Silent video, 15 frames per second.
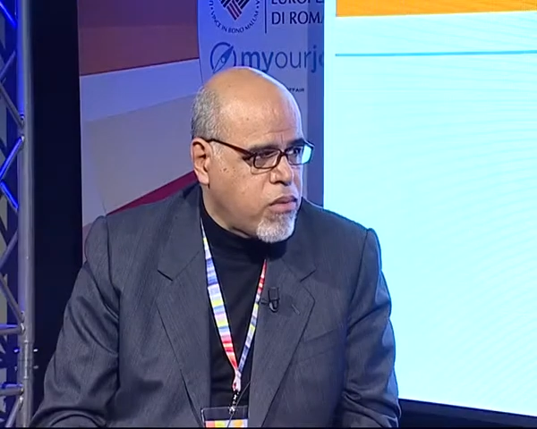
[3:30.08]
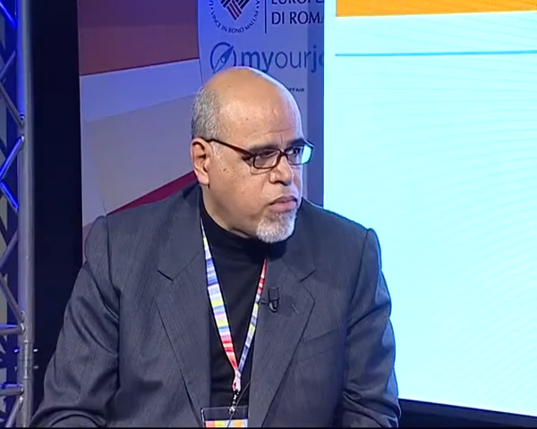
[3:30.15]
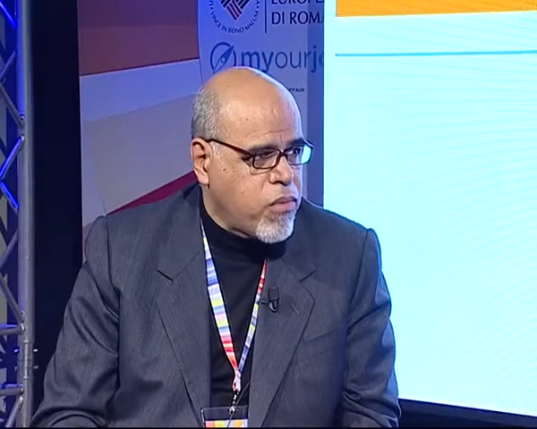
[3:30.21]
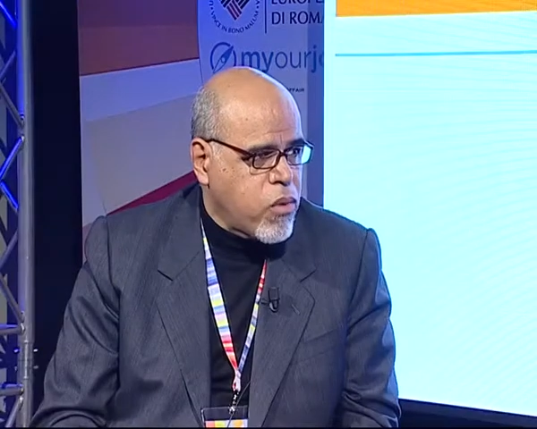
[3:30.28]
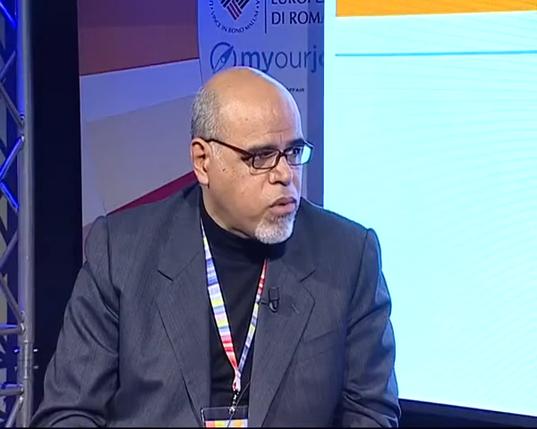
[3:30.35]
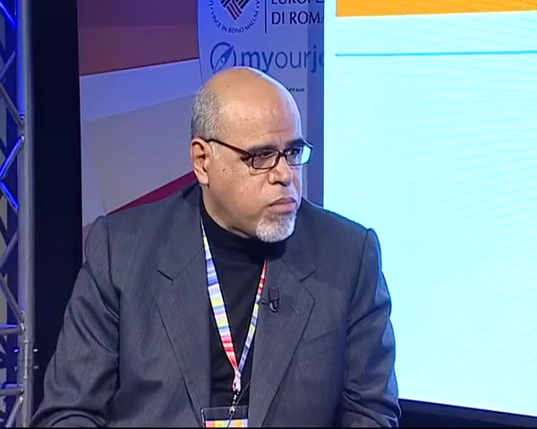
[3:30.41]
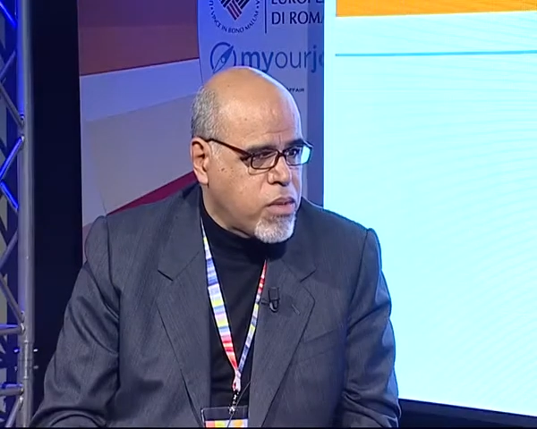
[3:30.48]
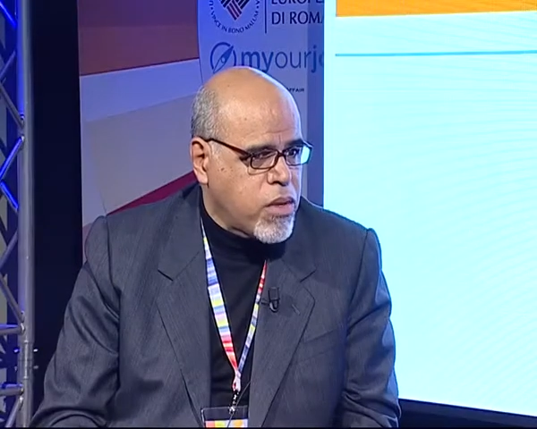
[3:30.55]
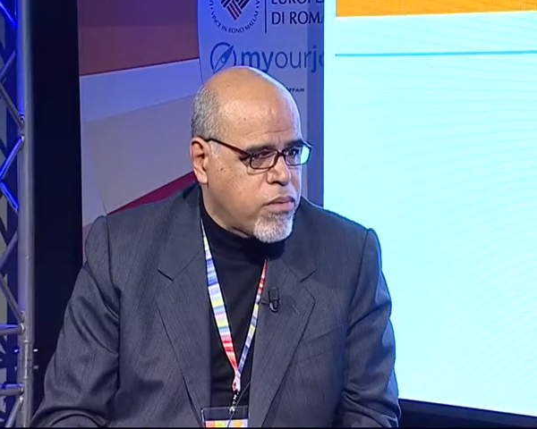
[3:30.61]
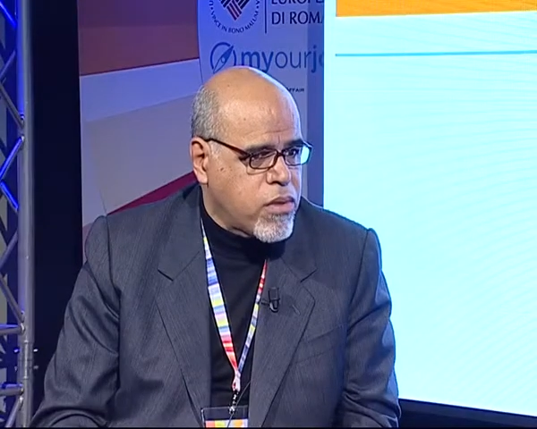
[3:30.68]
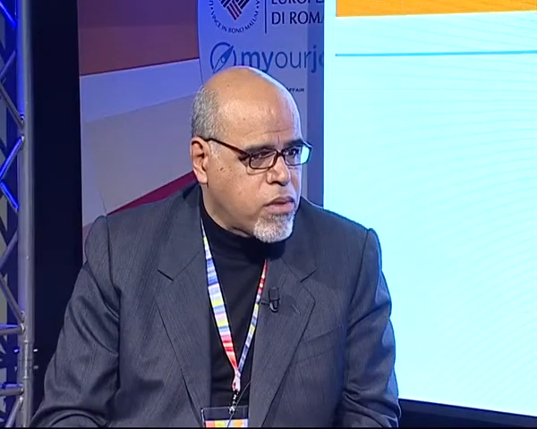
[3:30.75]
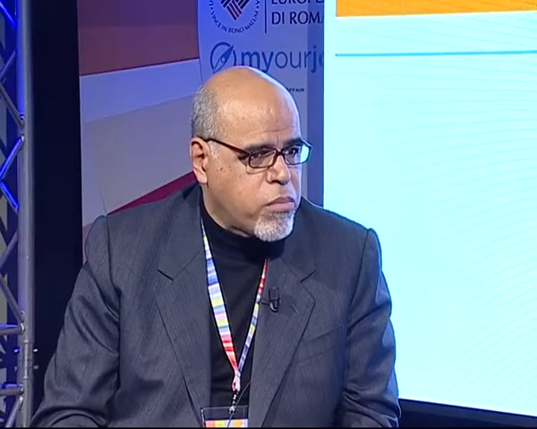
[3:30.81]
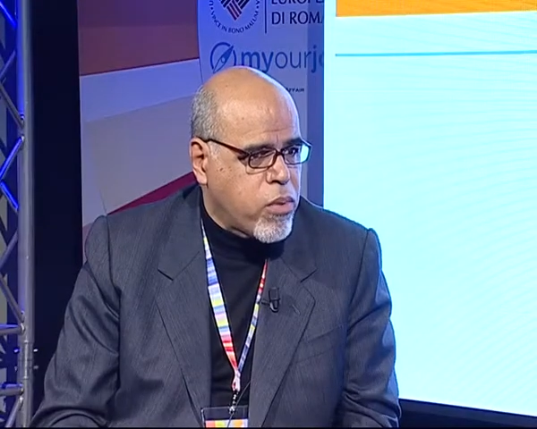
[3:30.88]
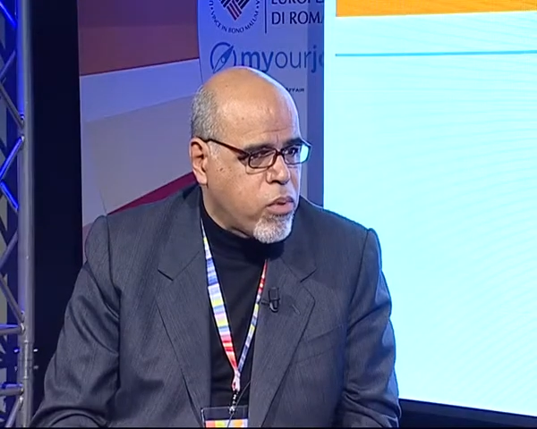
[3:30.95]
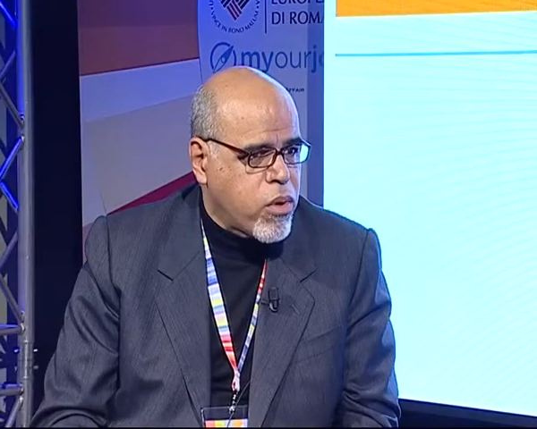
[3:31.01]
forms of
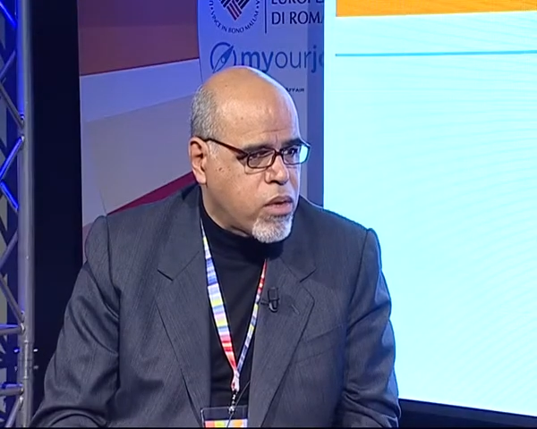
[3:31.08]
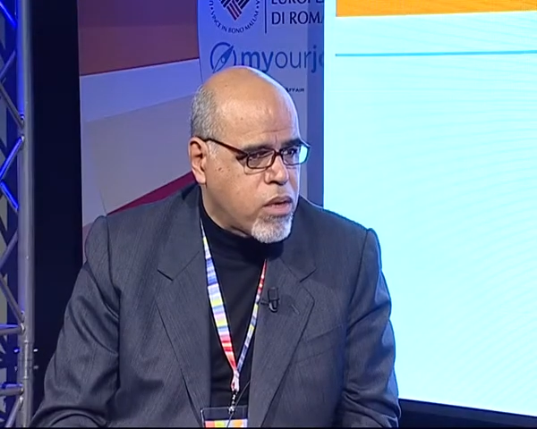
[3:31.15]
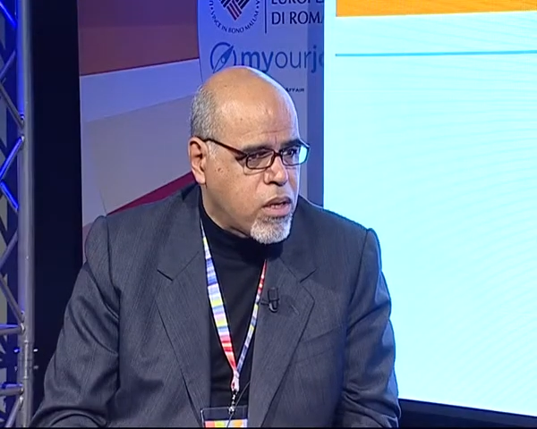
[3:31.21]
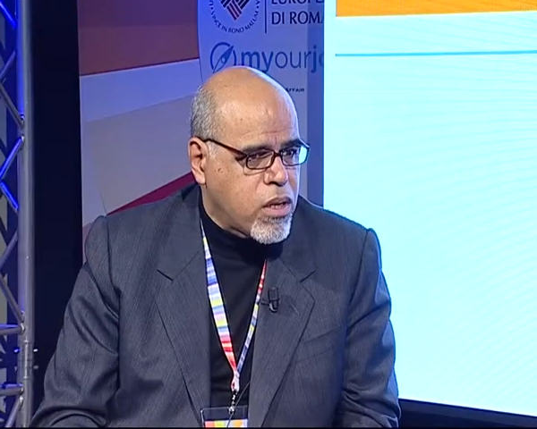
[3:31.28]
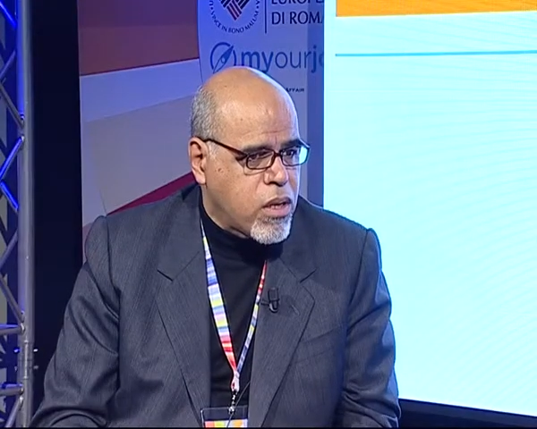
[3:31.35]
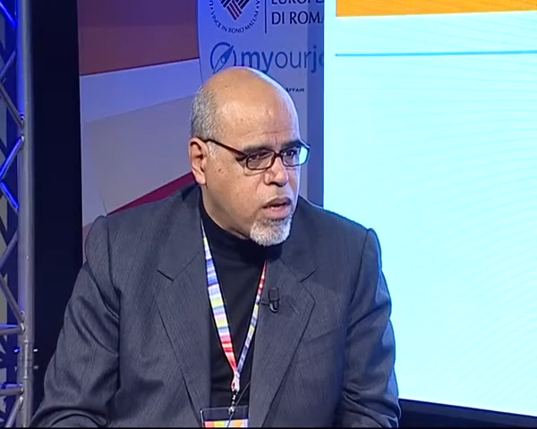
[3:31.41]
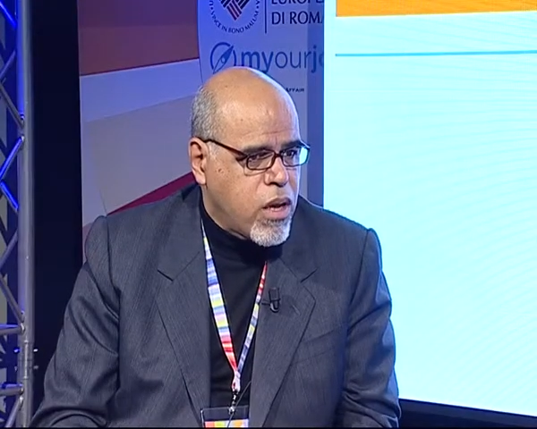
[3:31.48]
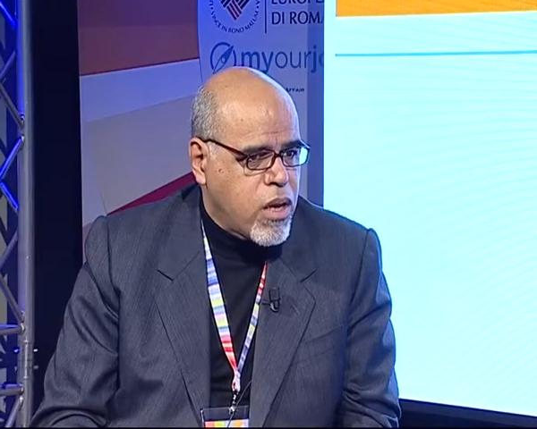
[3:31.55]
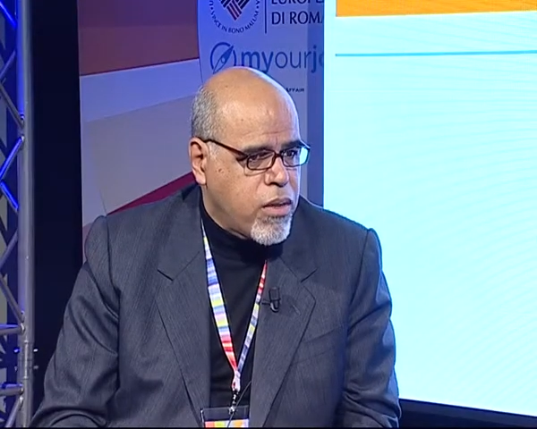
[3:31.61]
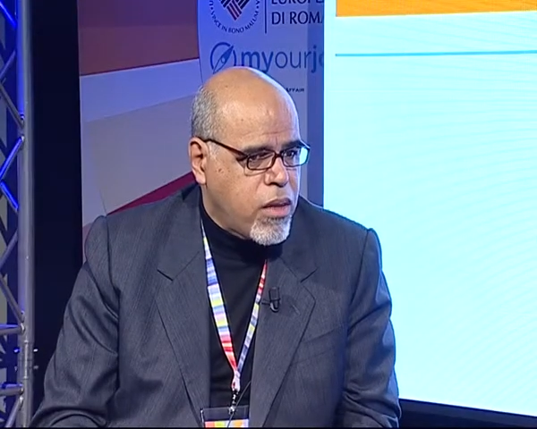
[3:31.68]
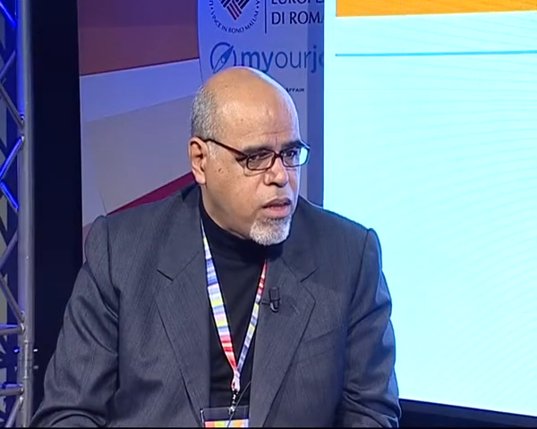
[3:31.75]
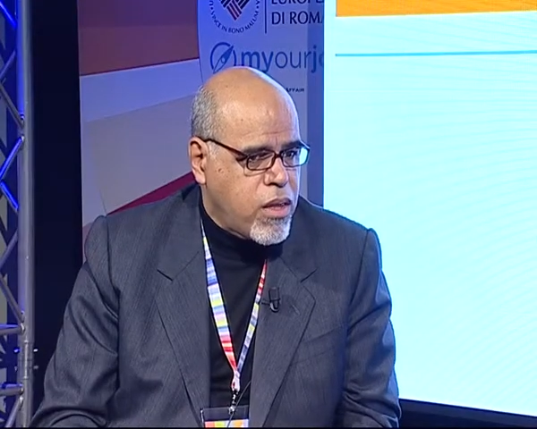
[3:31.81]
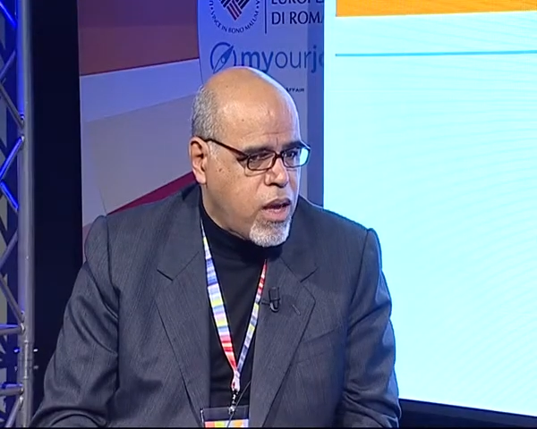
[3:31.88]
support that